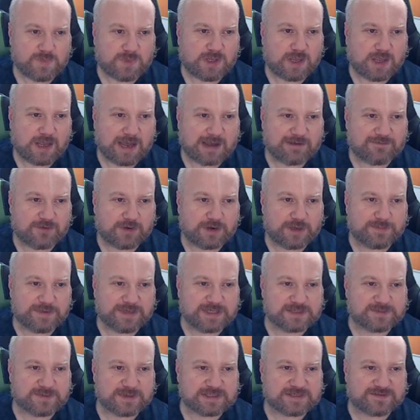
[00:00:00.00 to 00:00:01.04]
I've only
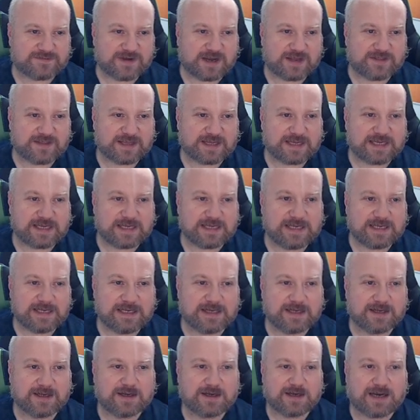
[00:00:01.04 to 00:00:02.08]
been specifying the key
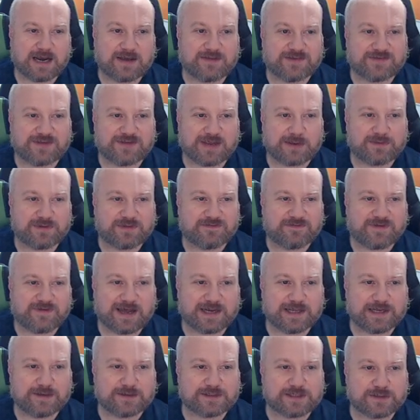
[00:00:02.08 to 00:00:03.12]
and the type of the
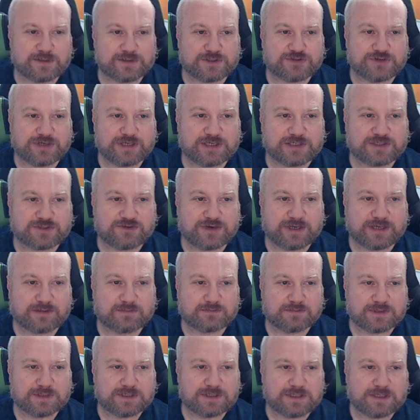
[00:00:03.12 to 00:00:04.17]
value, so string,
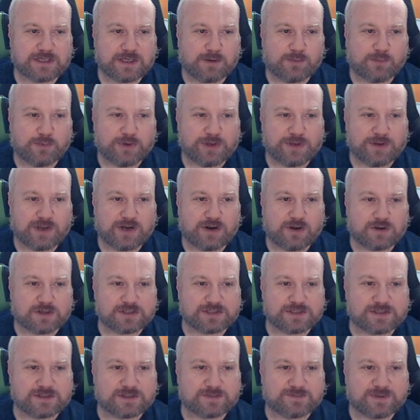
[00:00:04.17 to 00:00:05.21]
but you can
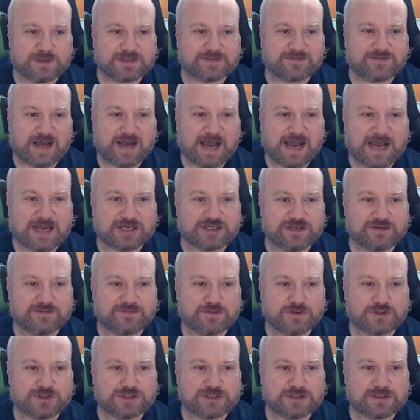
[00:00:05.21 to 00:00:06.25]
also specify a hashing
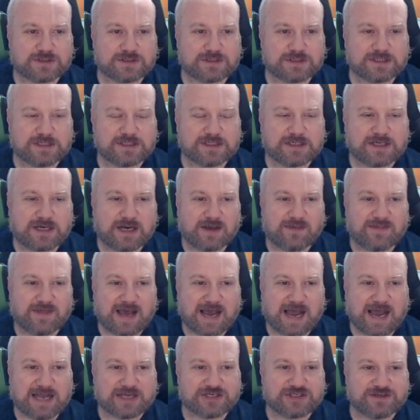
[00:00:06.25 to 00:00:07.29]
function, and that
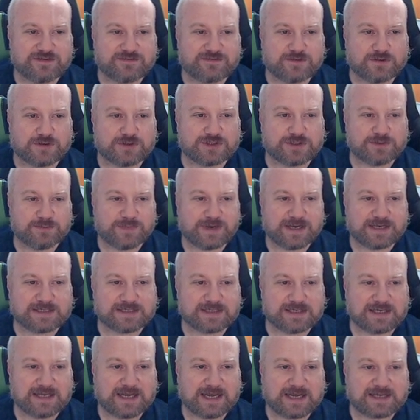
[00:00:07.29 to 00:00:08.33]
hashing function
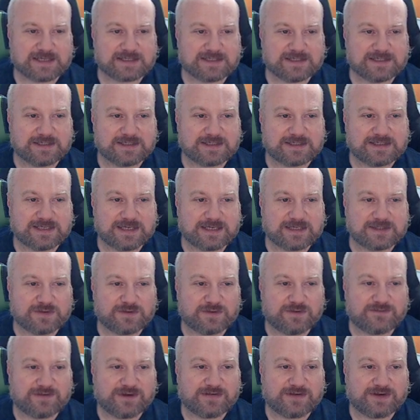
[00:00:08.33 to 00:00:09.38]
basically has to stick to
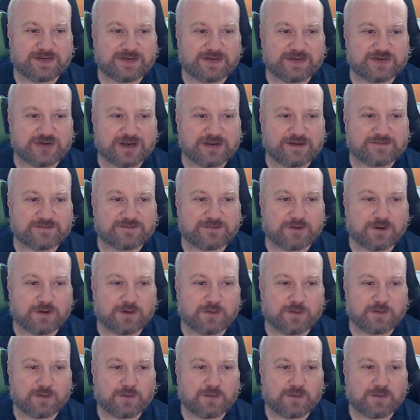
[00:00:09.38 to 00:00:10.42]
a very
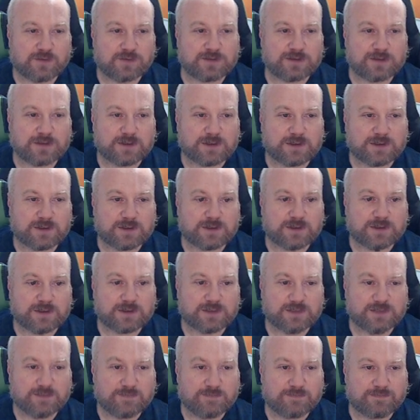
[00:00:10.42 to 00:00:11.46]
straightforward
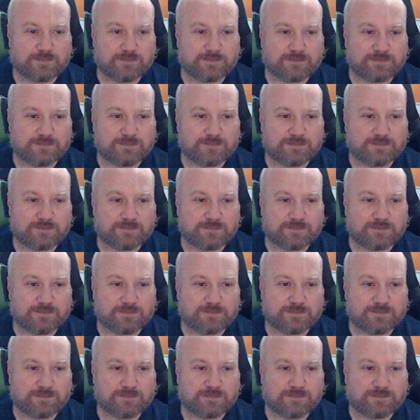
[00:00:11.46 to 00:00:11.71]
pattern,